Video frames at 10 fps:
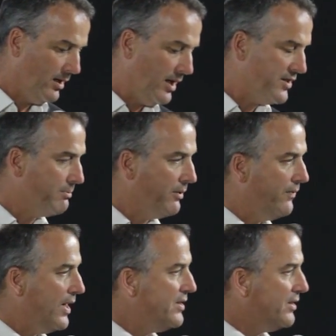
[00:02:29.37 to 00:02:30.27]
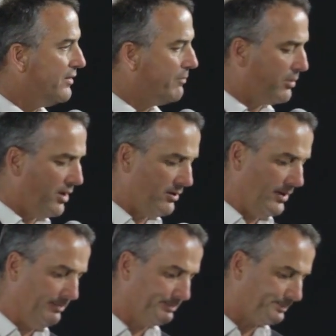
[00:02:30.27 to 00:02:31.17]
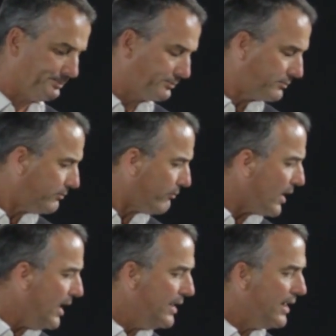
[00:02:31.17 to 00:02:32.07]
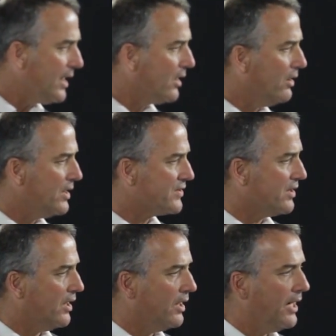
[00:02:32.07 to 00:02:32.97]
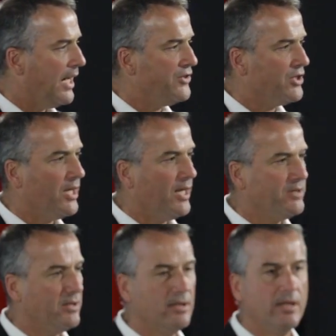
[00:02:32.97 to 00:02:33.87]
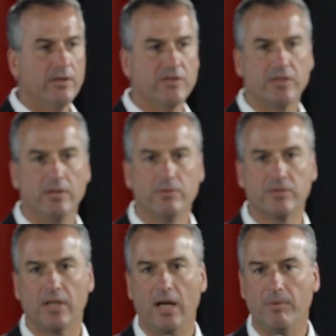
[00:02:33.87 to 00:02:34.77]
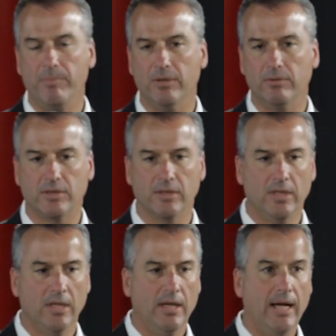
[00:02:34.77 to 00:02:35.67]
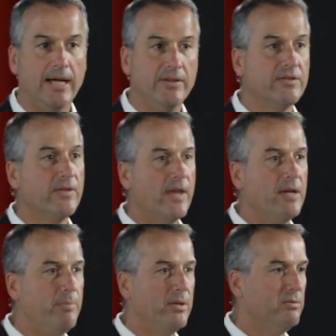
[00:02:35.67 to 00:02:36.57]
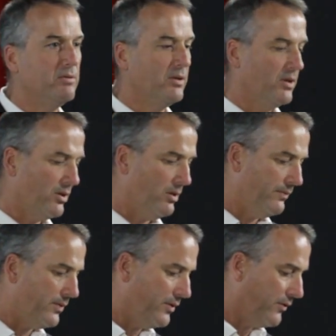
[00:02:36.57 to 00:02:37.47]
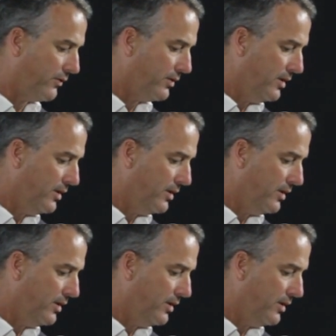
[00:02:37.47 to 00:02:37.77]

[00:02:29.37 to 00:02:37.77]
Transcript: It's a preventative program, and our clients are educated, the skills are built, and they build confidence.